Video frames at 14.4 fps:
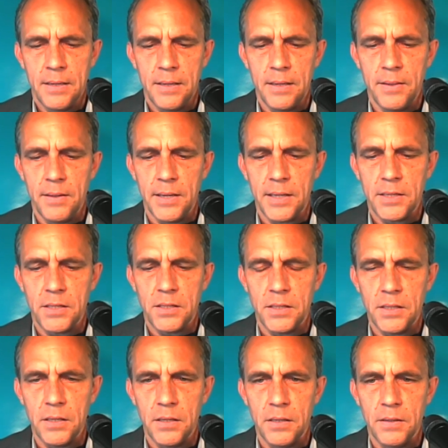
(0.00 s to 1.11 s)
in the next
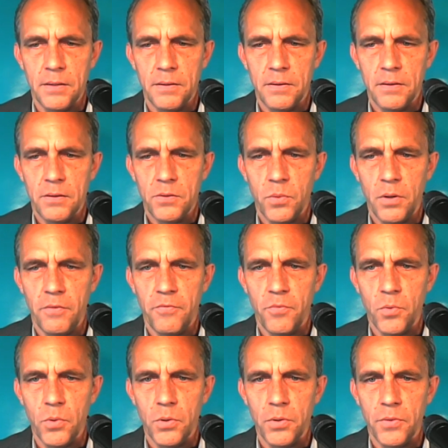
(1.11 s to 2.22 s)
uh,
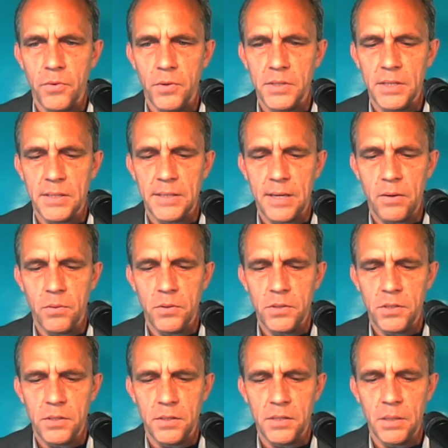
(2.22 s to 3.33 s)
24 to 36
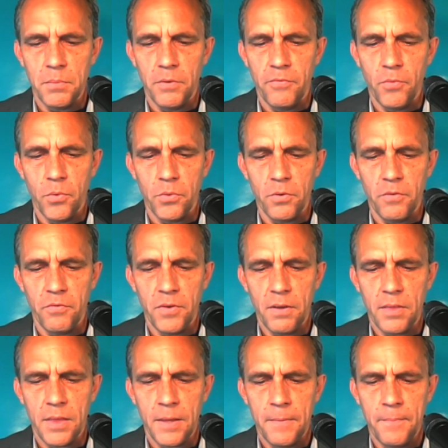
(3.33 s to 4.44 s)
hours, December 4th or 5th.